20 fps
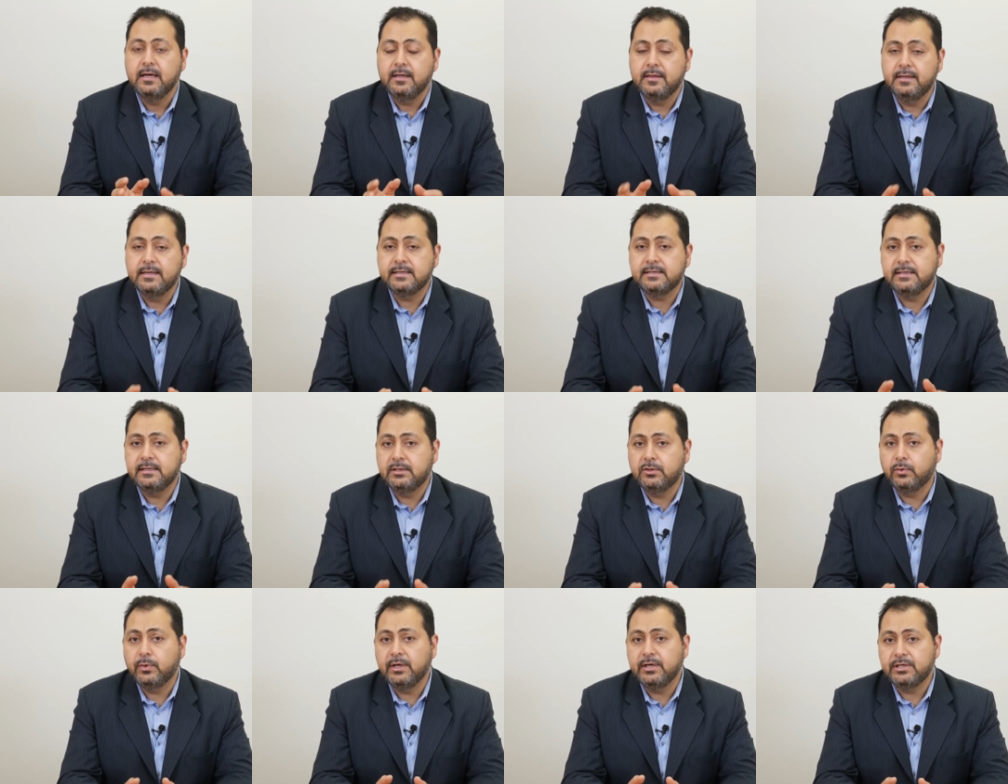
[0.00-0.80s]
This
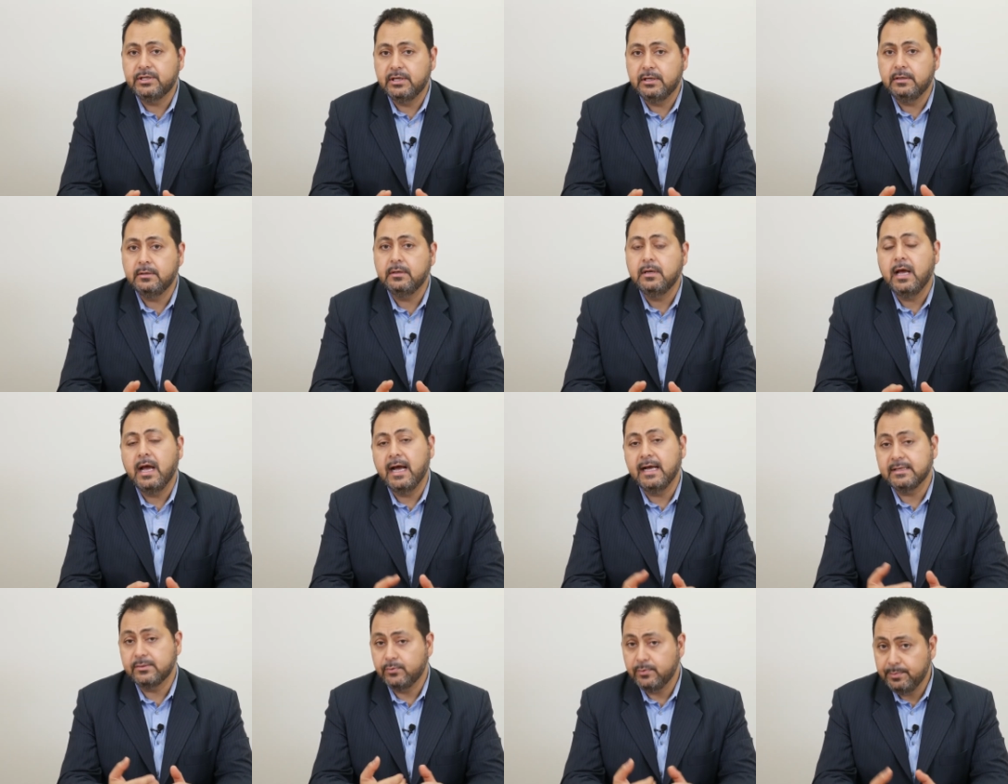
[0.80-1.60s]
situation,
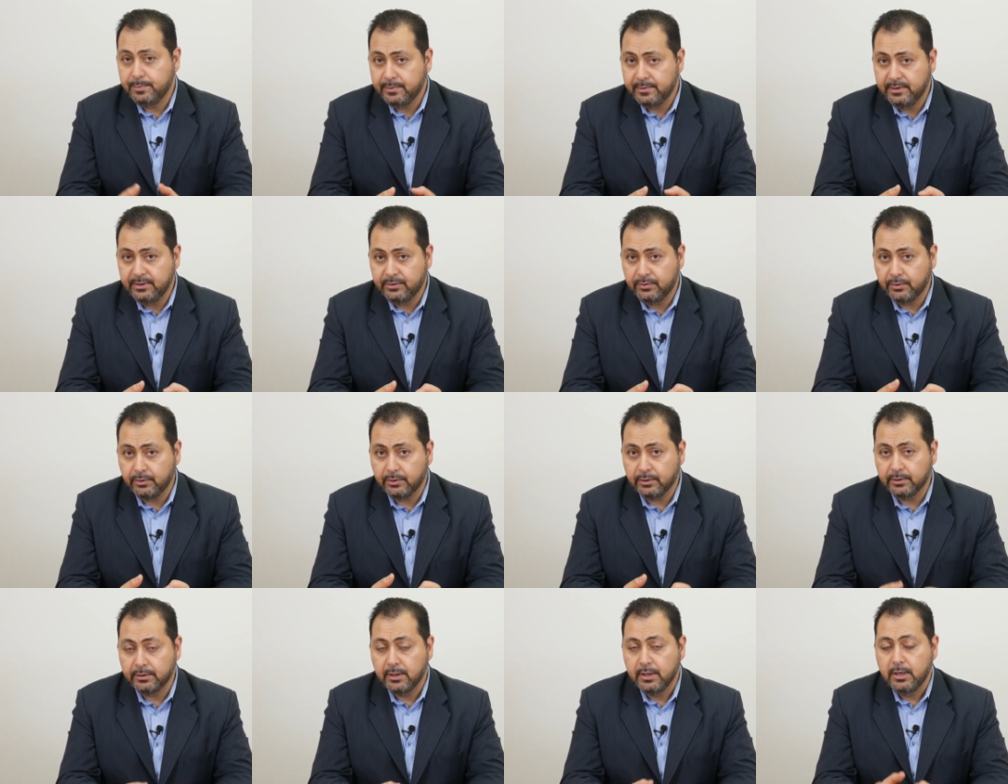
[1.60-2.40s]
as we've been
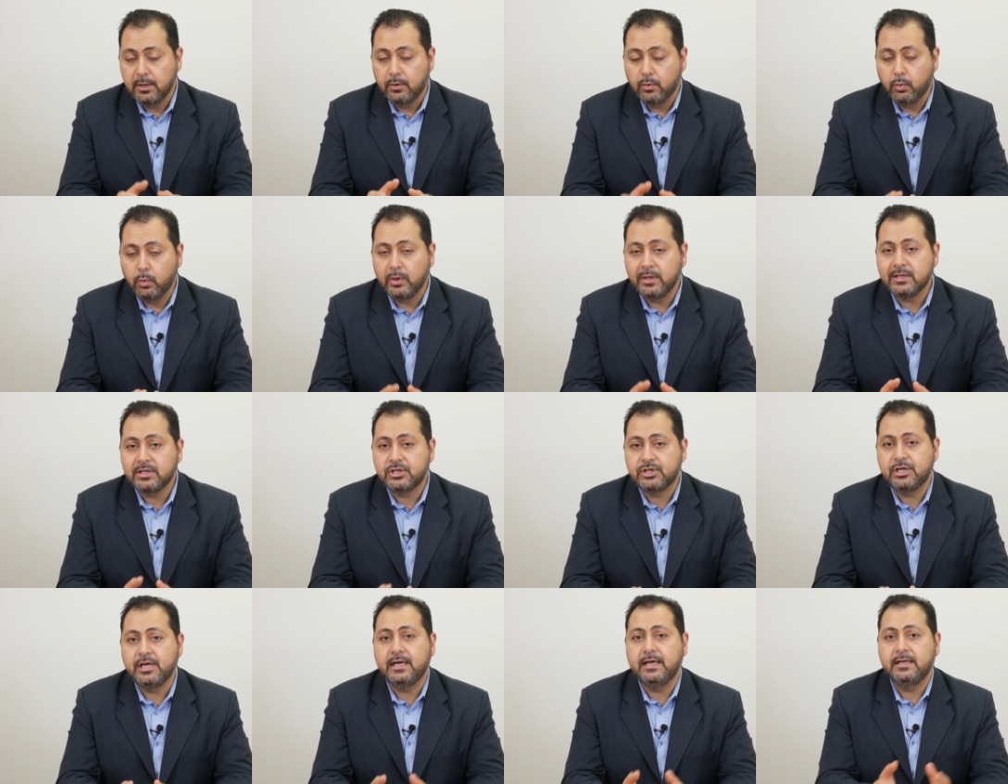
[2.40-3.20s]
told, will
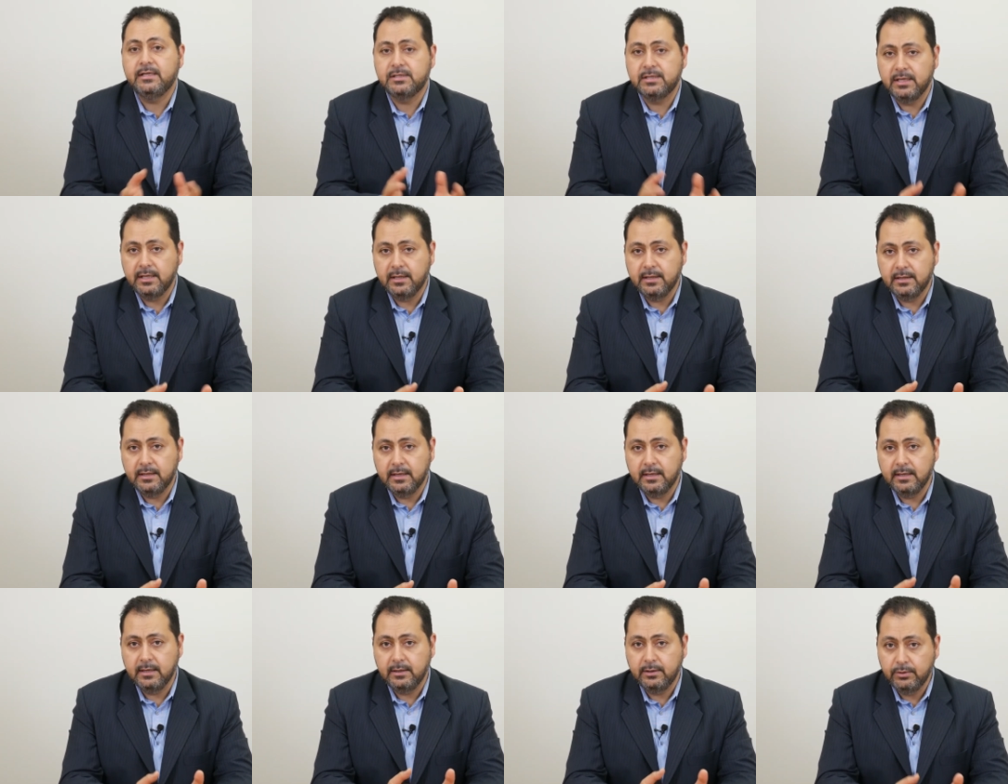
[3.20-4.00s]
change in
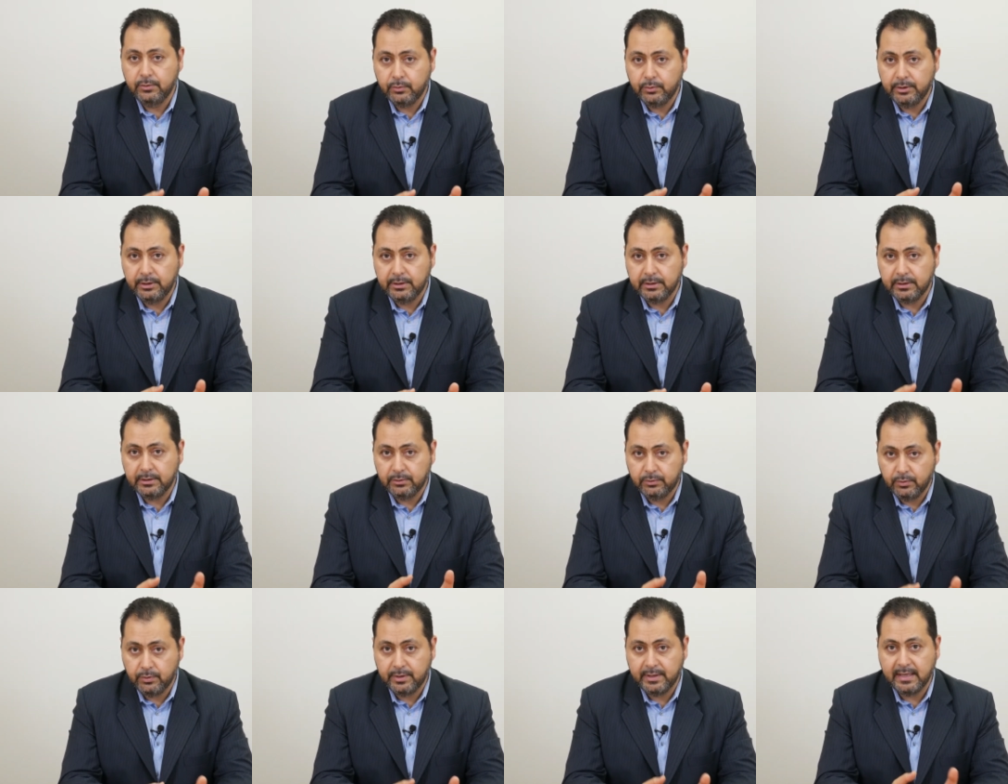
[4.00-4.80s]
the new year in
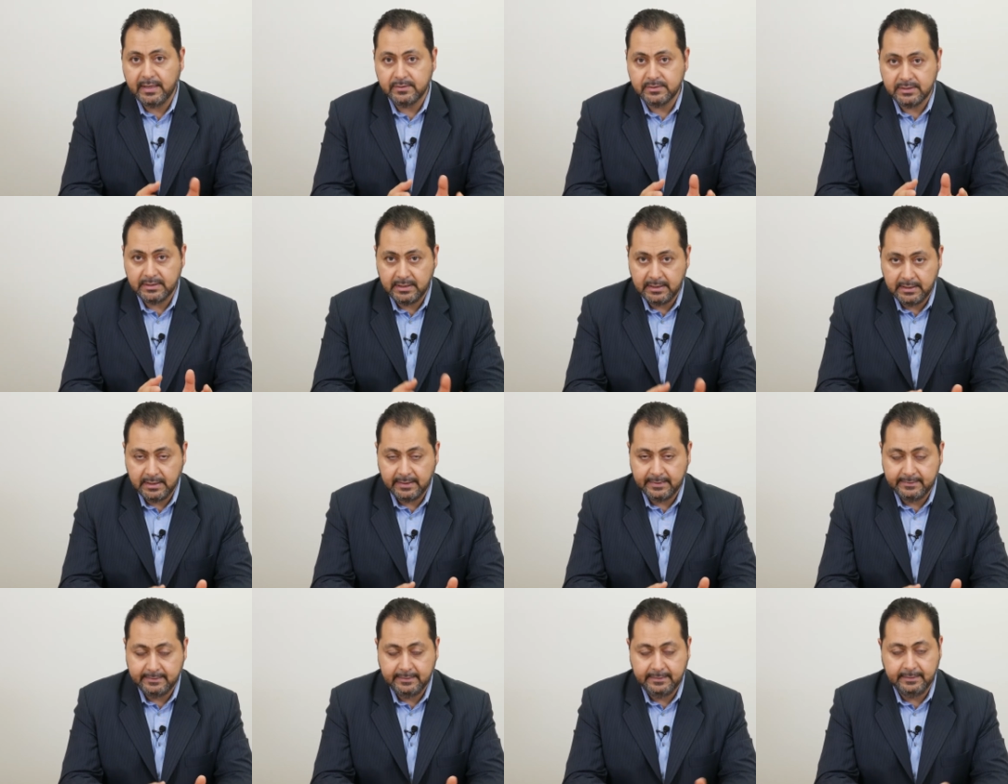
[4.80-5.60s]

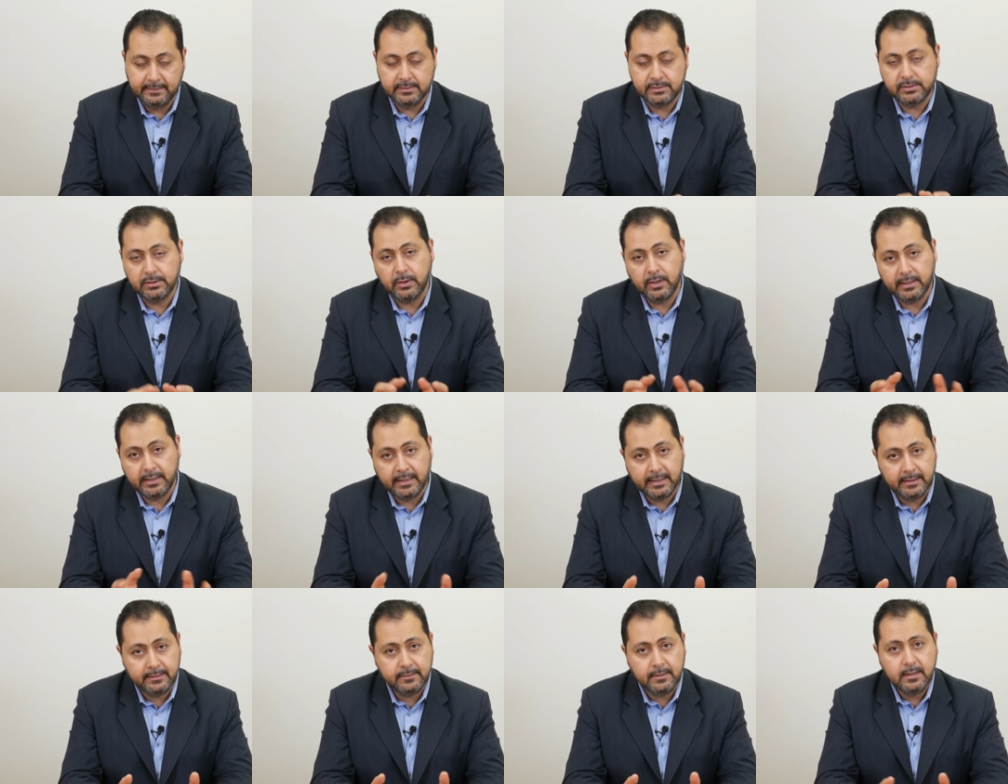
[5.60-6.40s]
2019. So
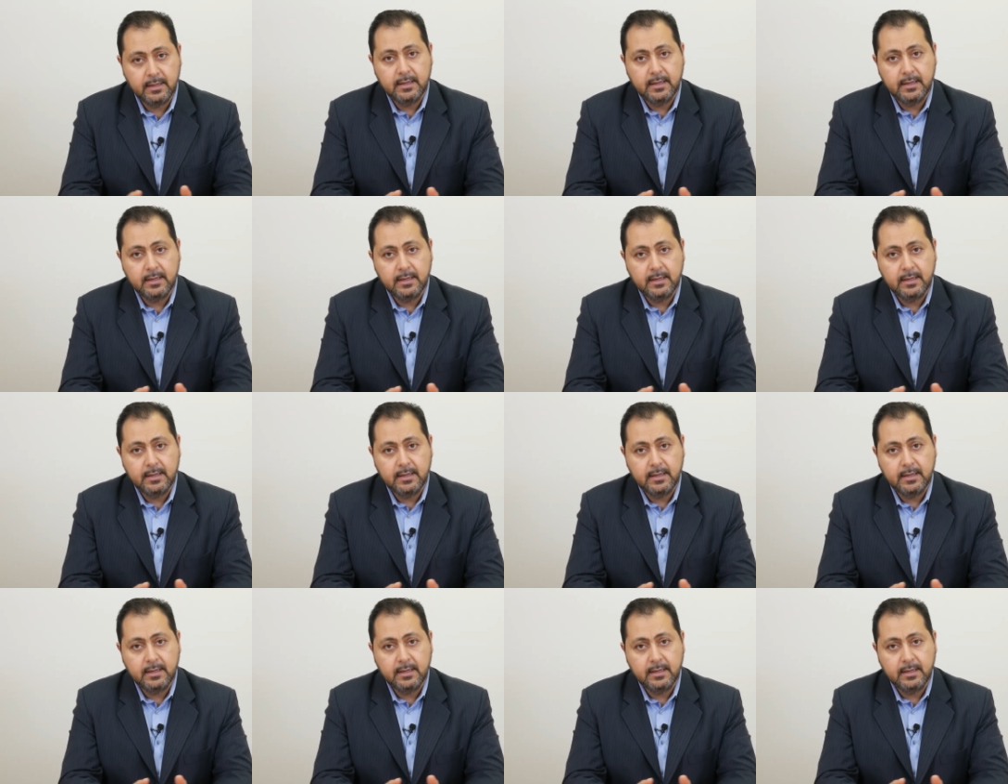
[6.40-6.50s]
again,